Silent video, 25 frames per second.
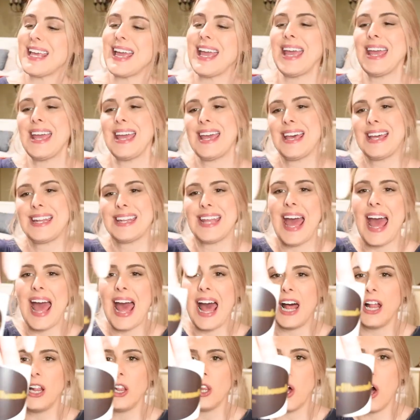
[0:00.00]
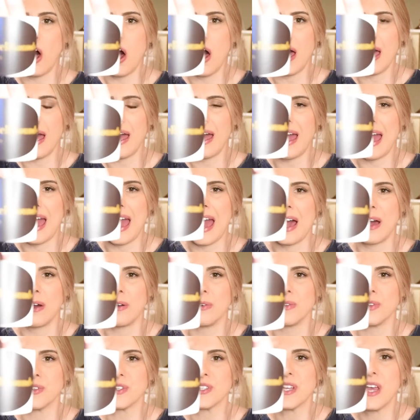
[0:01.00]
and
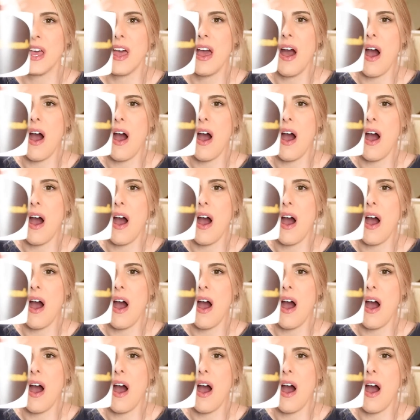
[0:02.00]
Hellhounds